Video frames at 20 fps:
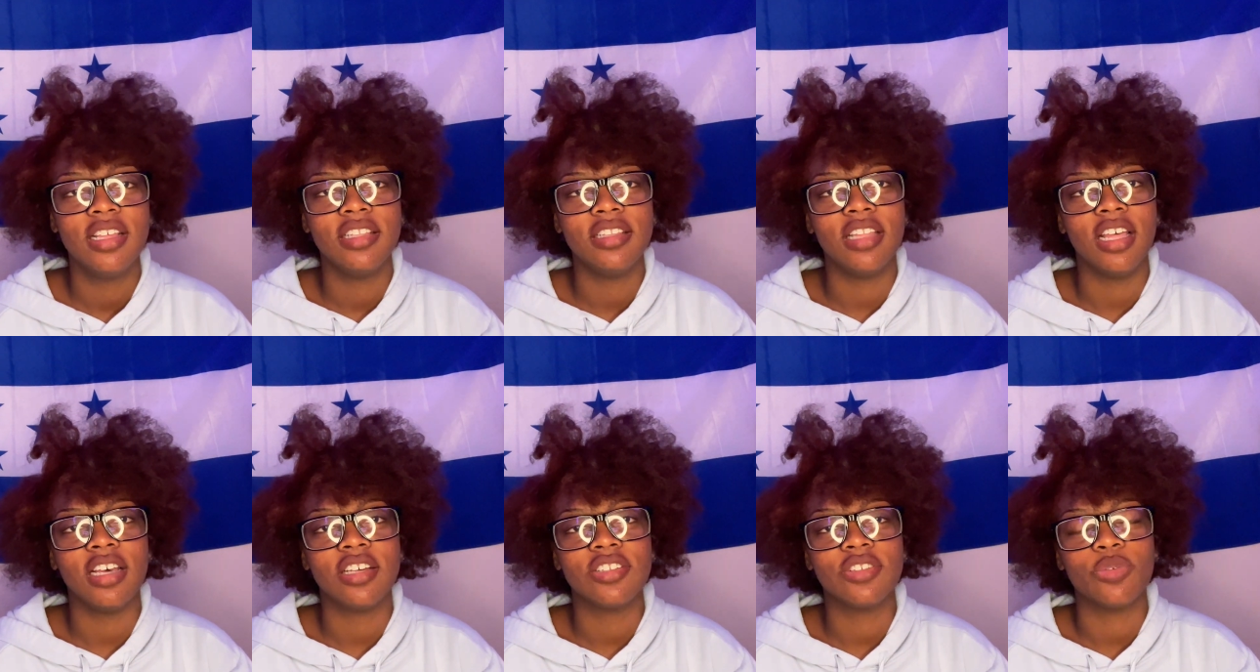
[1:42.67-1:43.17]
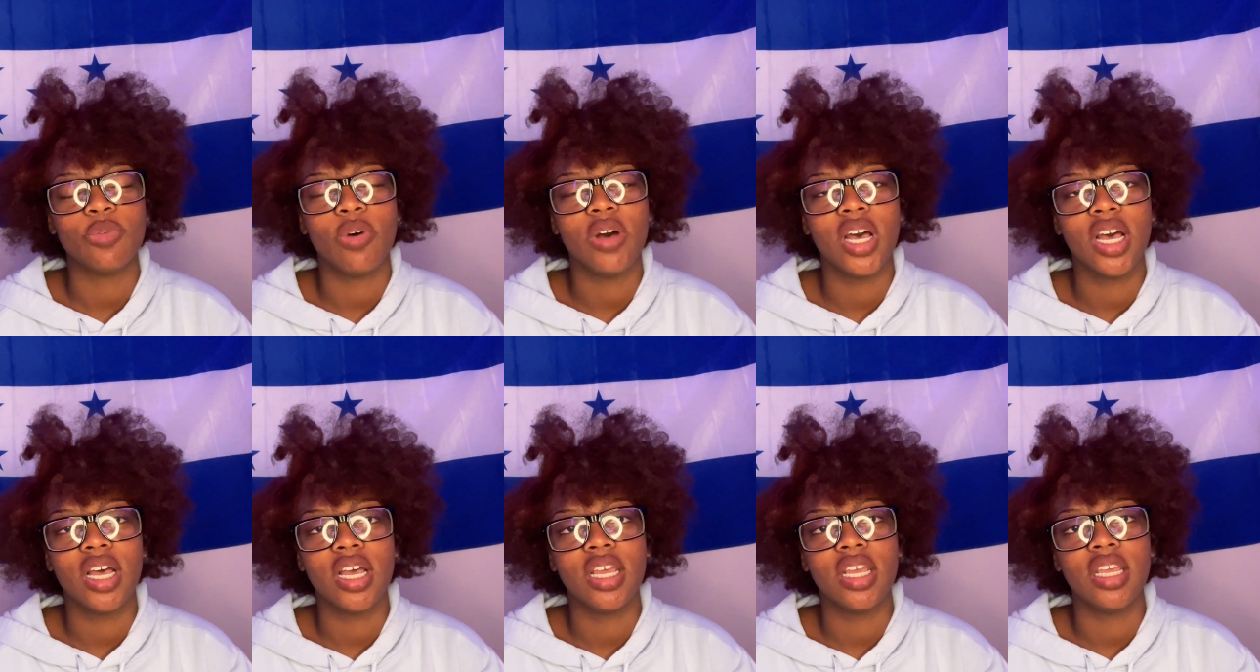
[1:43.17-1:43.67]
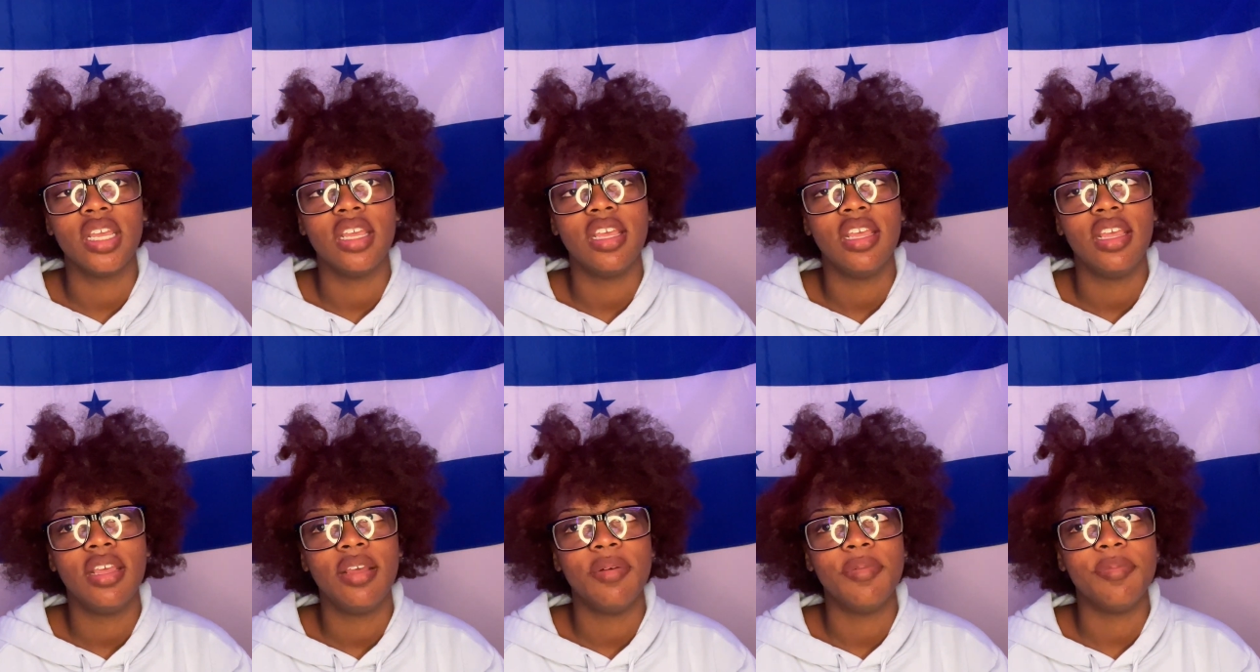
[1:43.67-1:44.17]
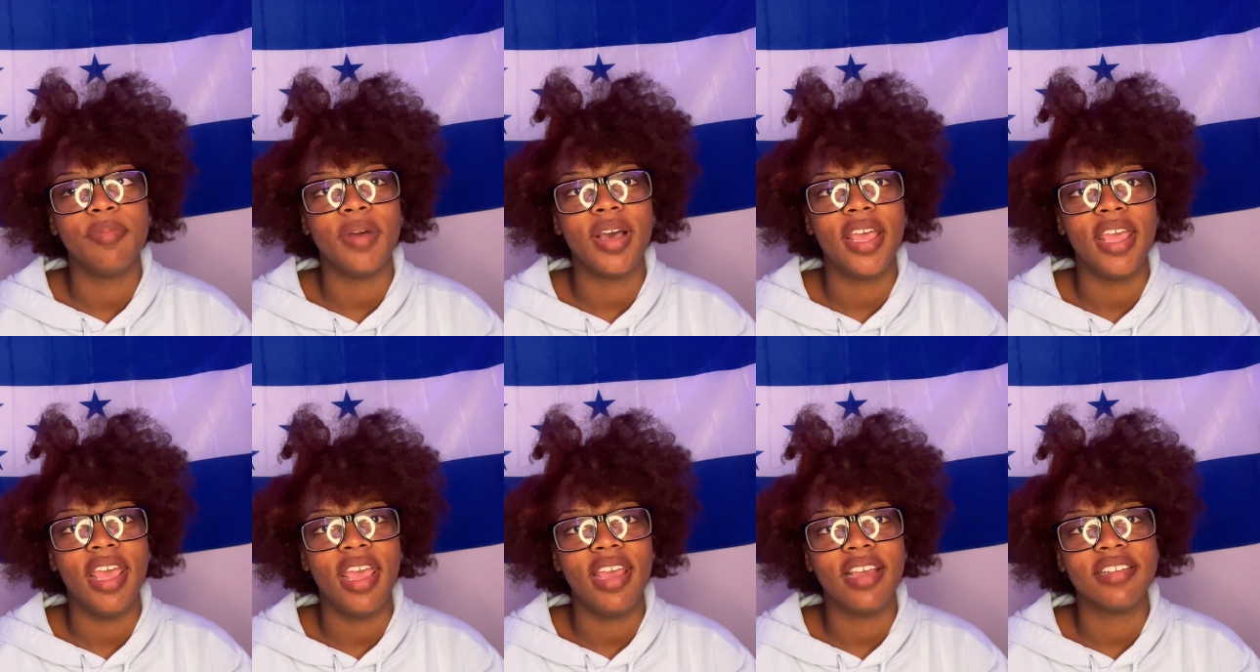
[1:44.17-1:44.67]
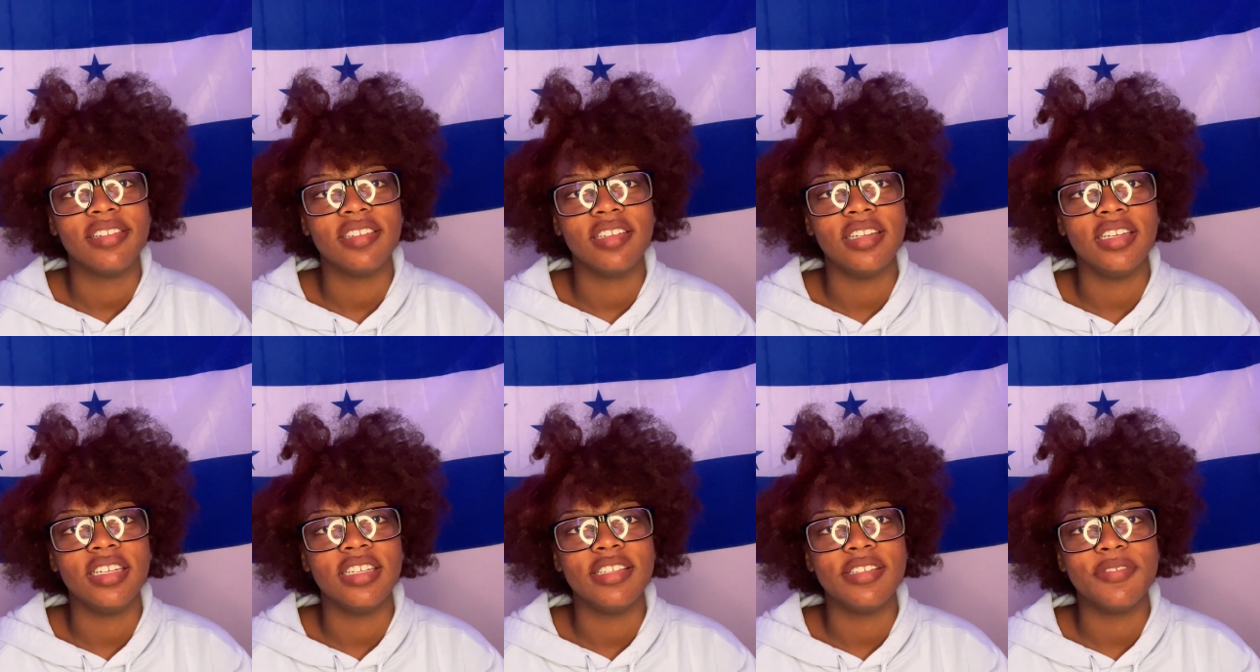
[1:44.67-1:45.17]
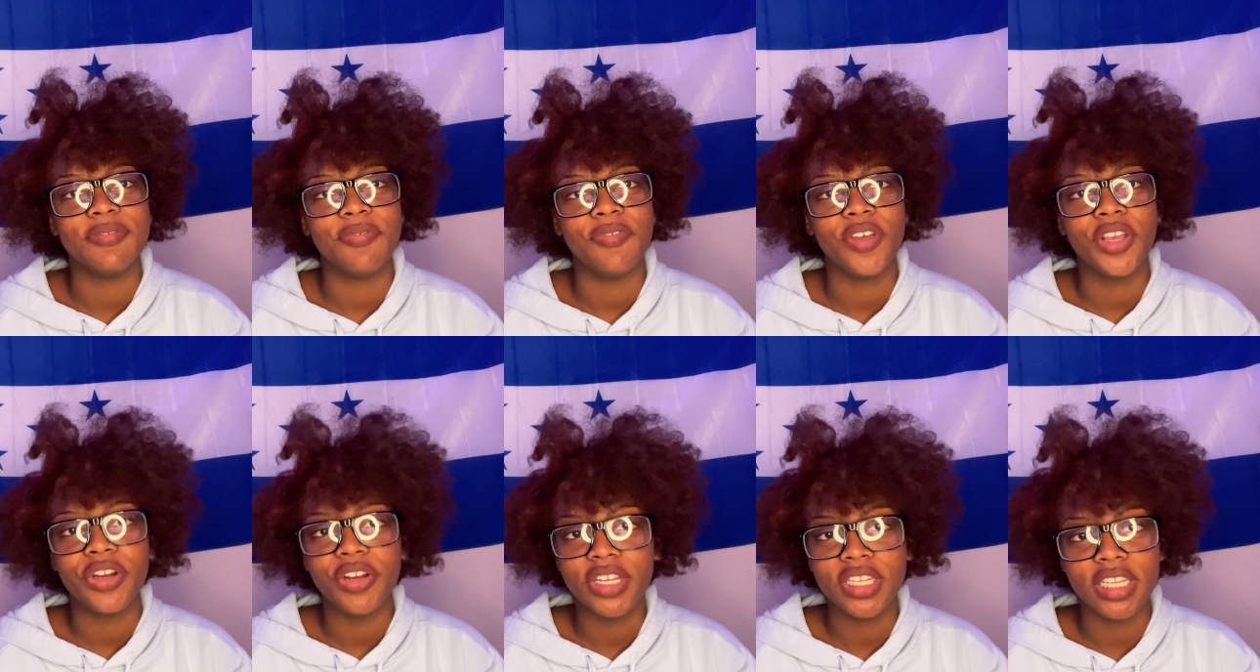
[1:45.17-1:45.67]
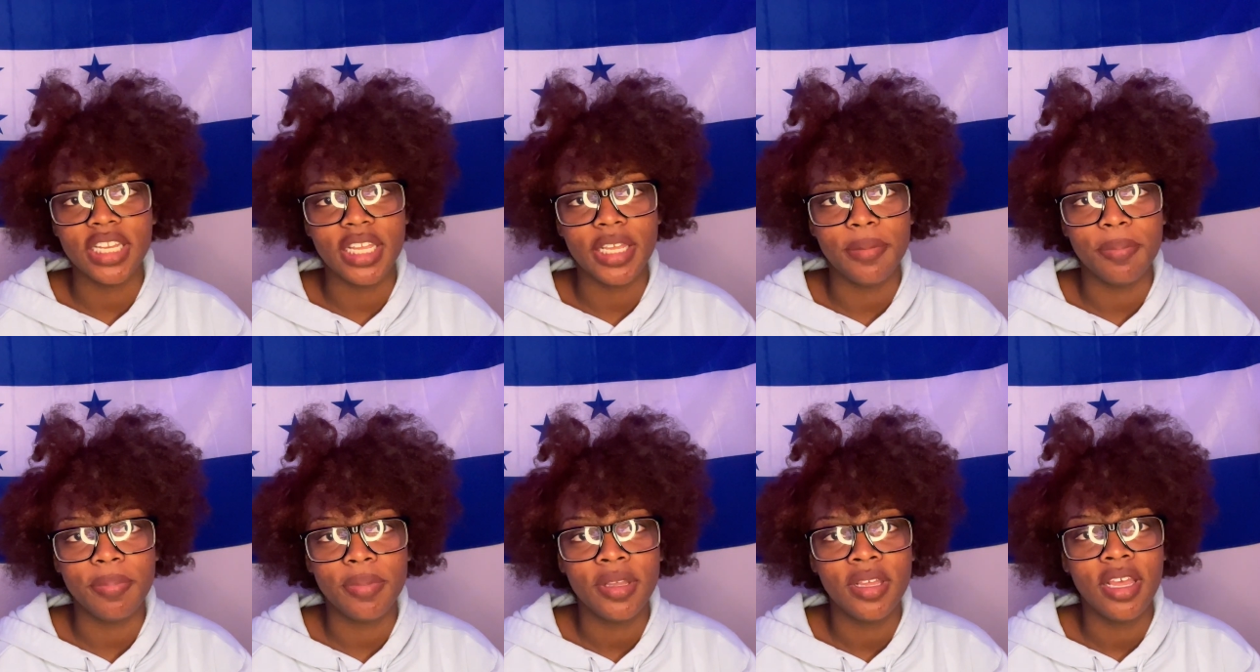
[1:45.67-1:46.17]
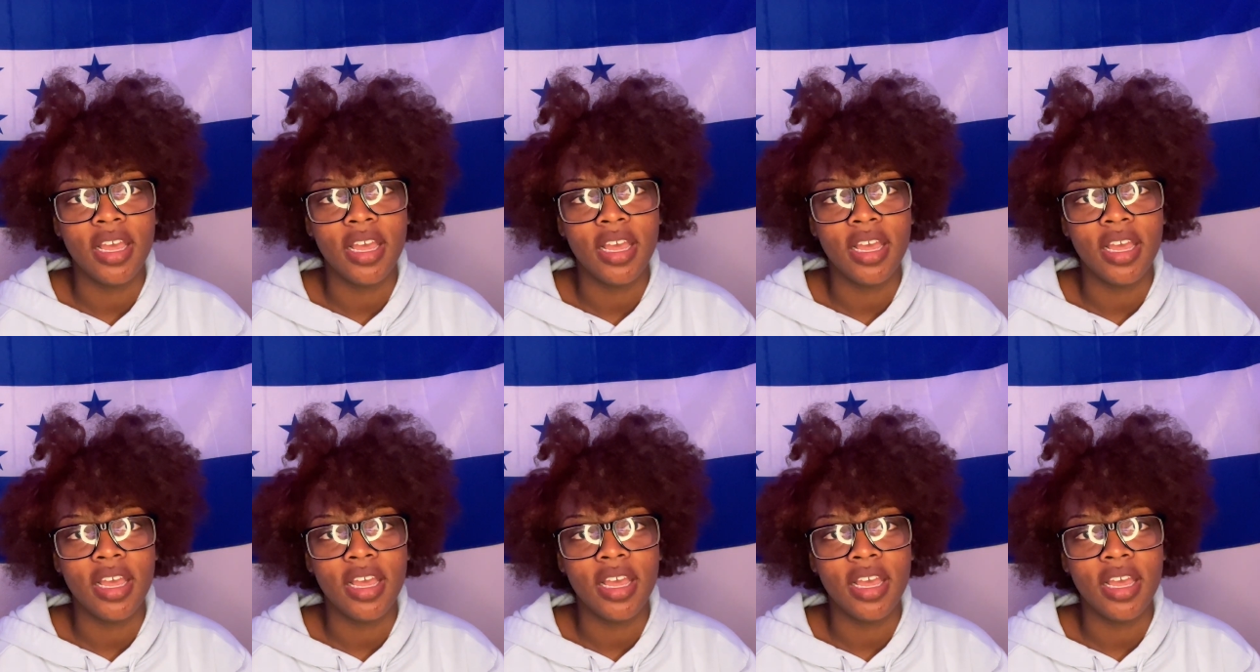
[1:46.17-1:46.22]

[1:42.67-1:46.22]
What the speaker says: That's why my accent is very deep.